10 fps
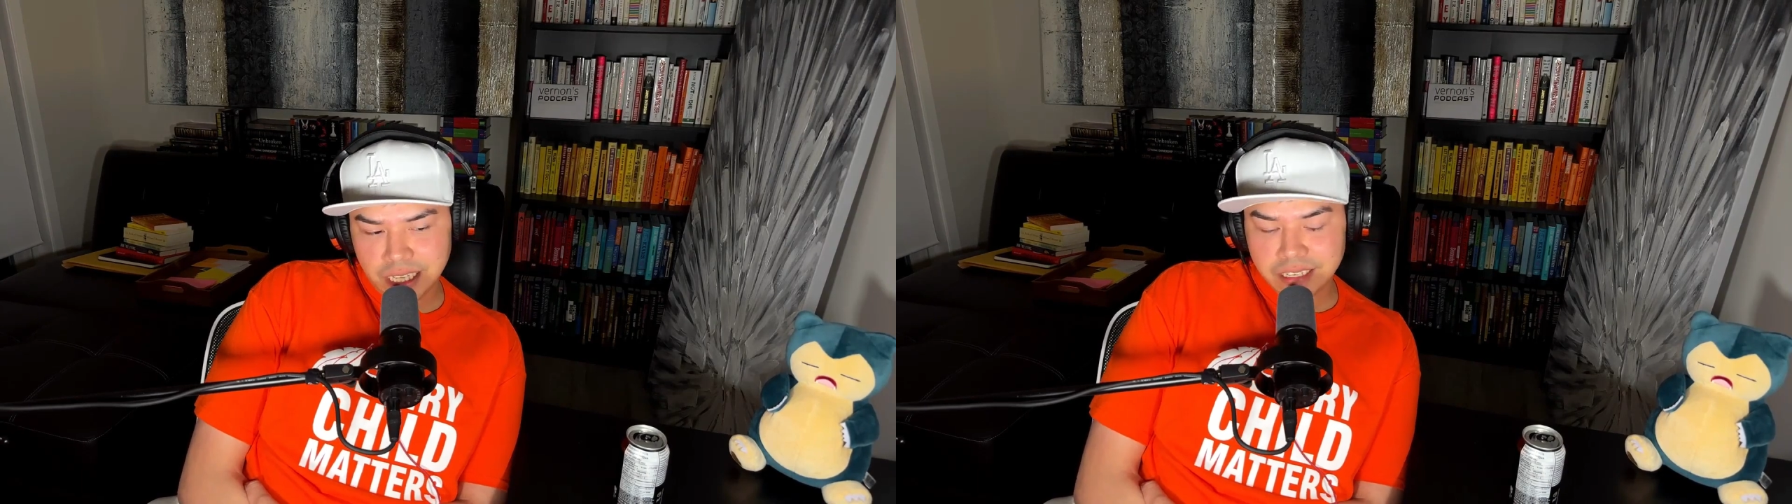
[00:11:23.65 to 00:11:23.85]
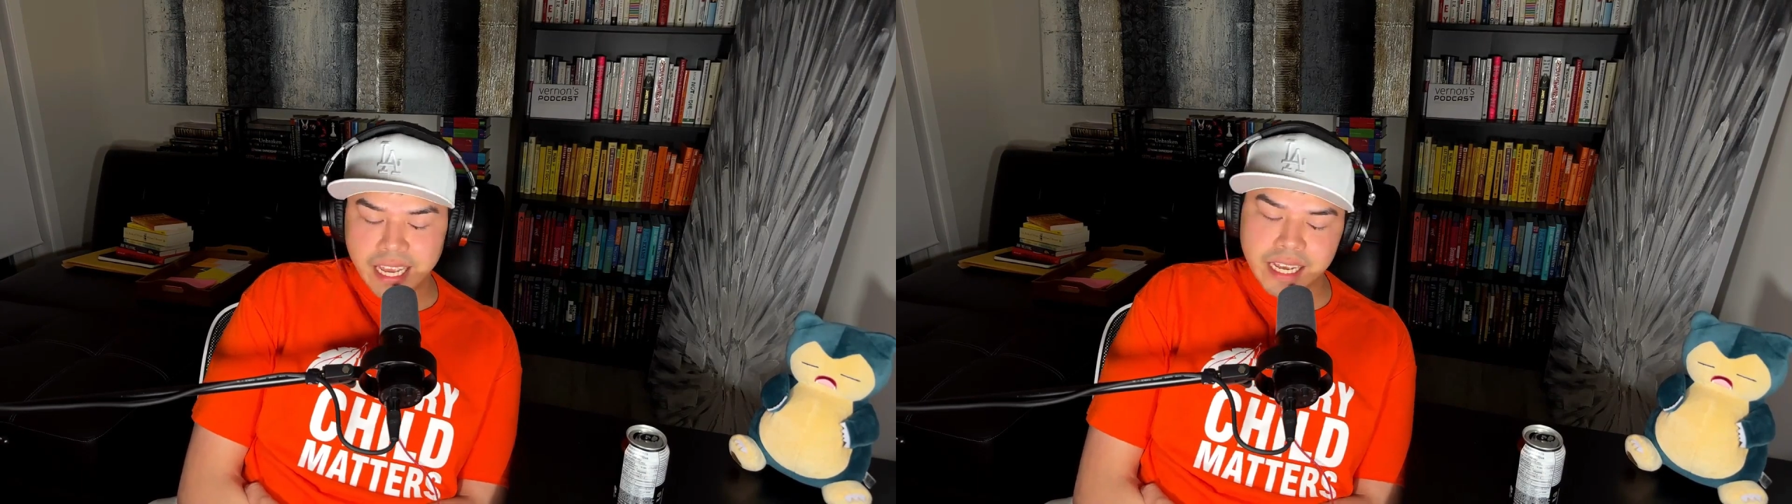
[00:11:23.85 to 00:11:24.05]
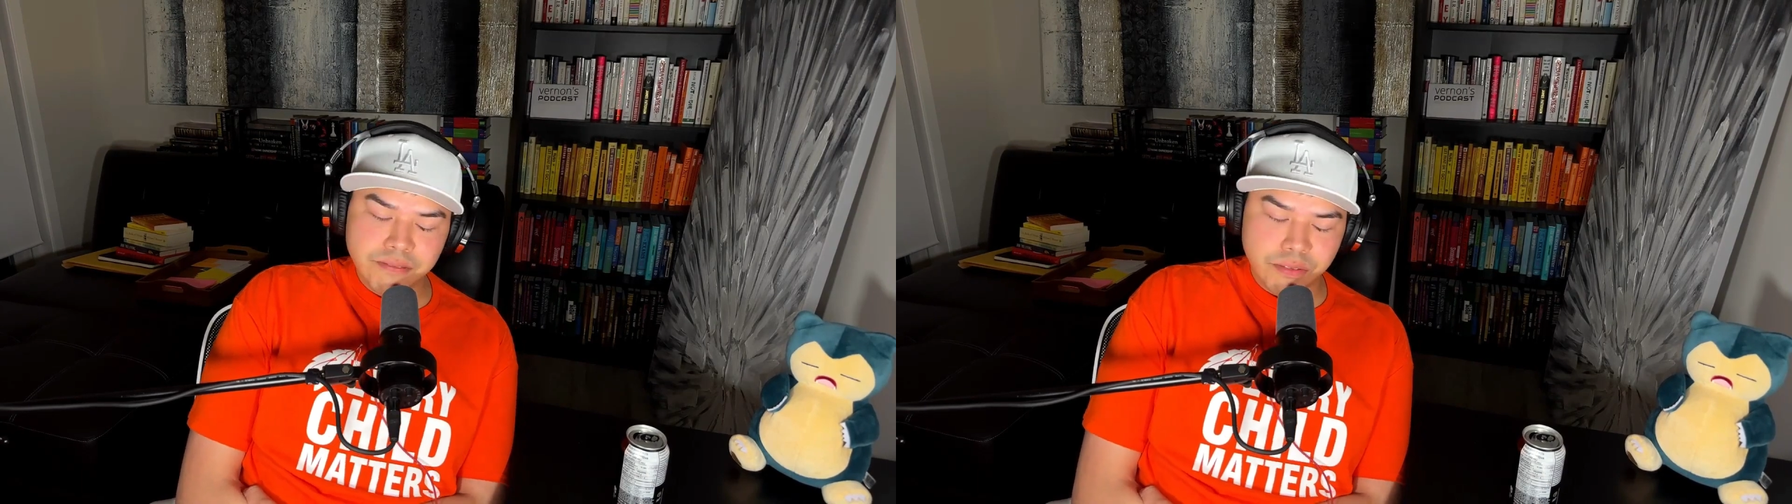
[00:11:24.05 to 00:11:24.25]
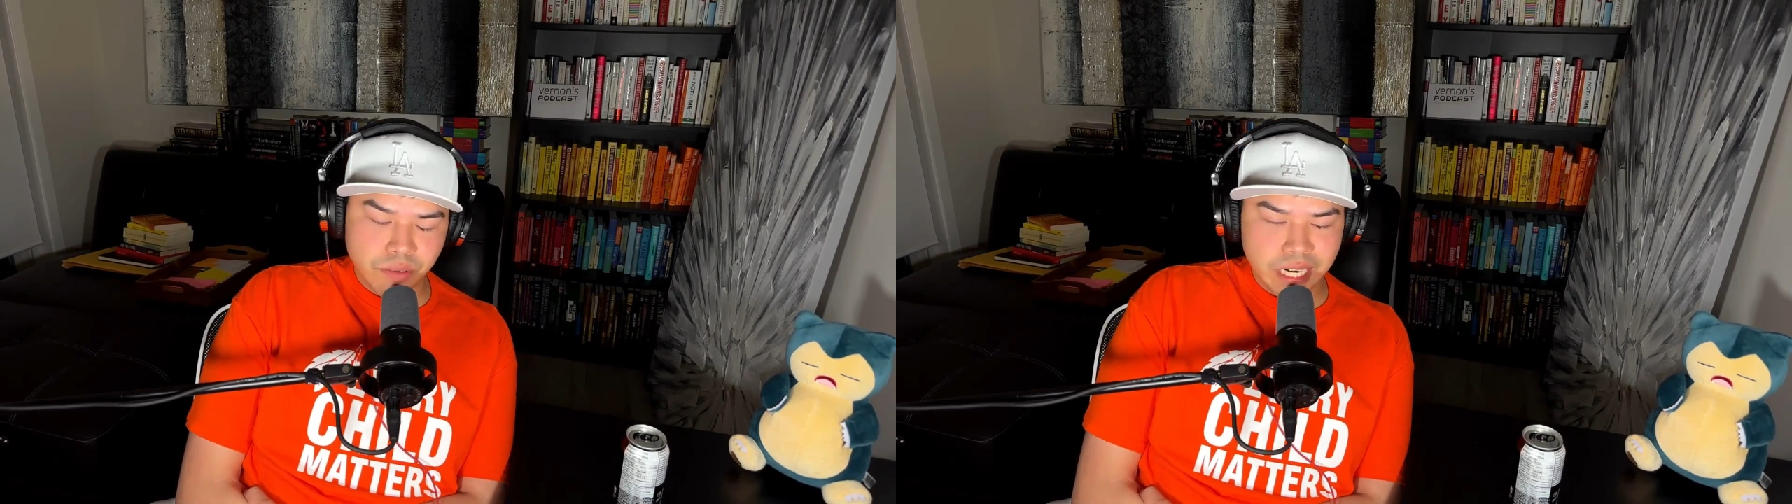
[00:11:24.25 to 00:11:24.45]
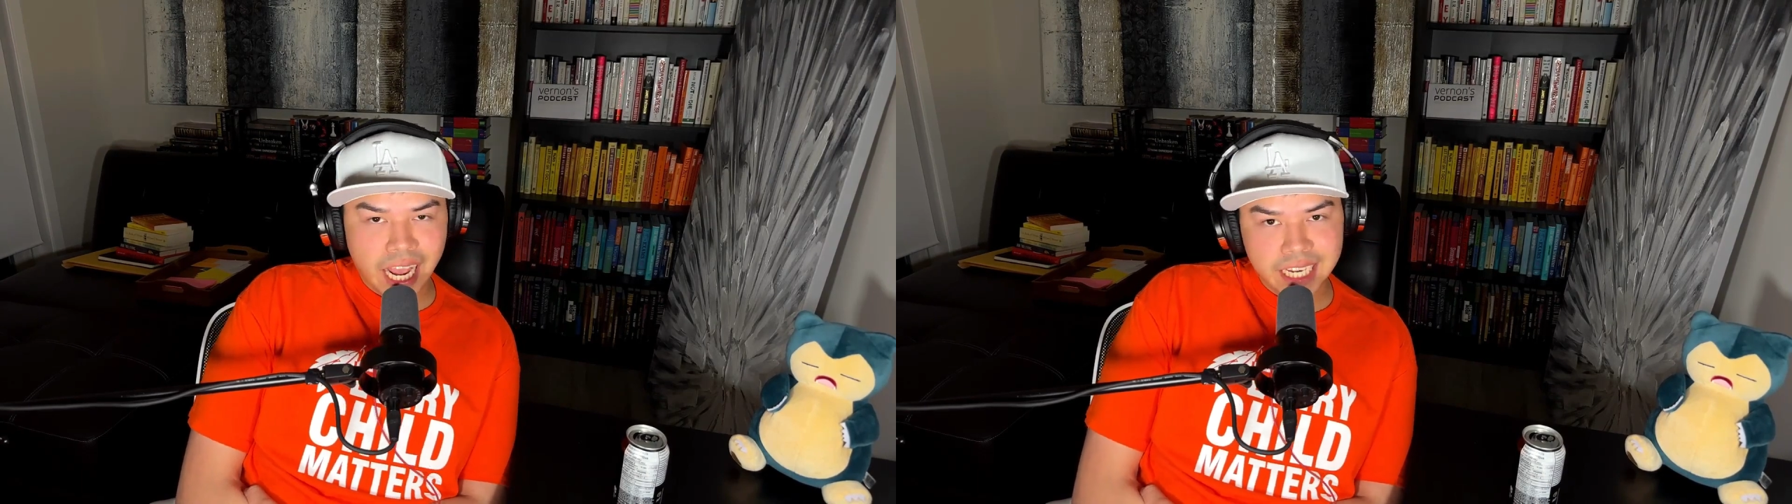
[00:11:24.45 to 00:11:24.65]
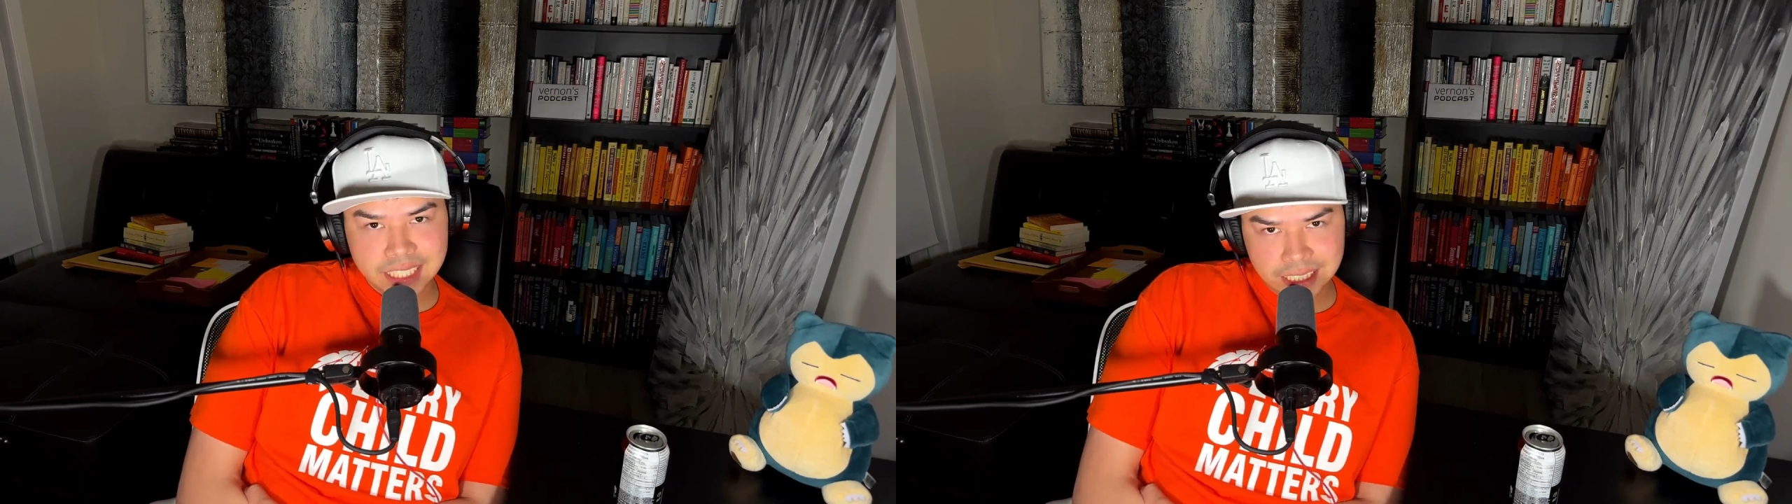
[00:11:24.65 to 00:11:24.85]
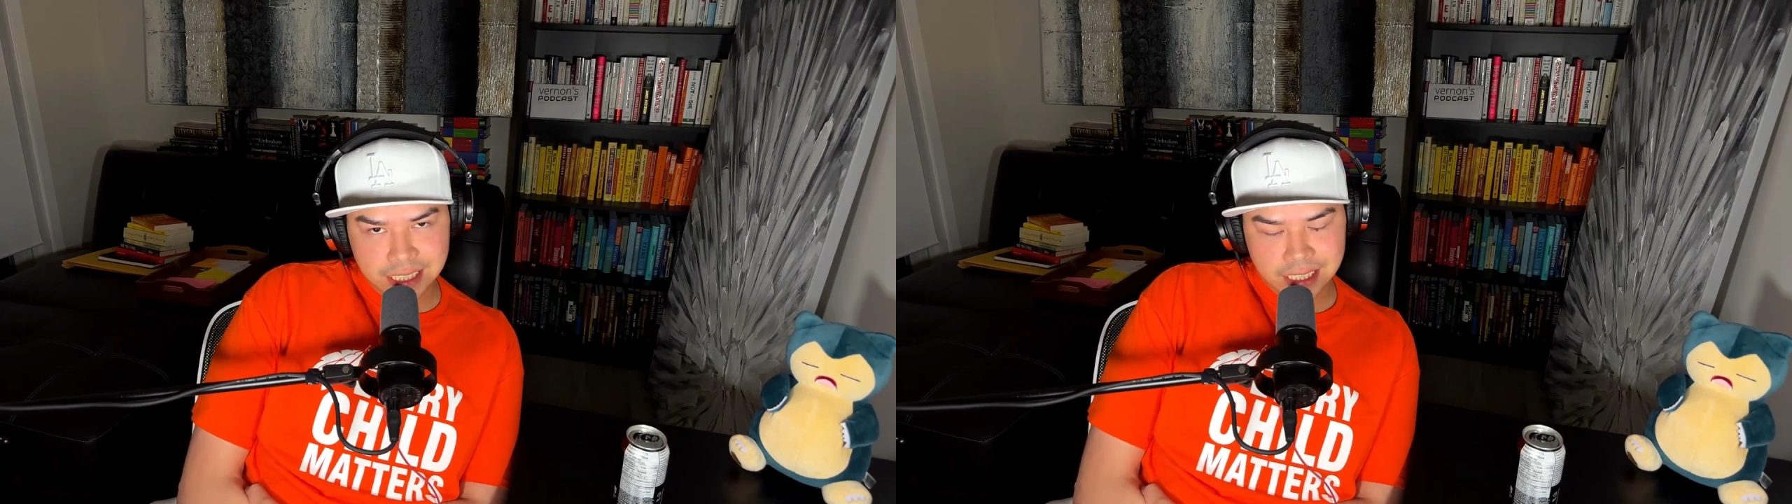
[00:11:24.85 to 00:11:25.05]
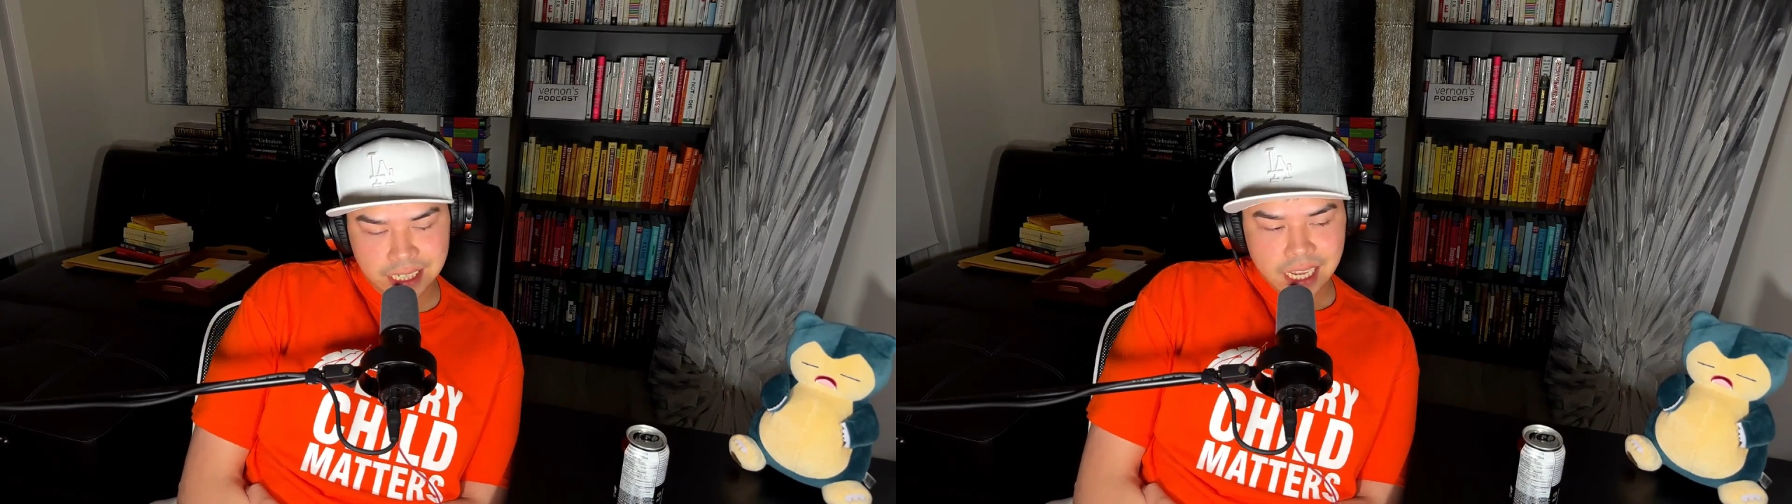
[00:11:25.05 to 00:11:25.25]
okay, from what I see.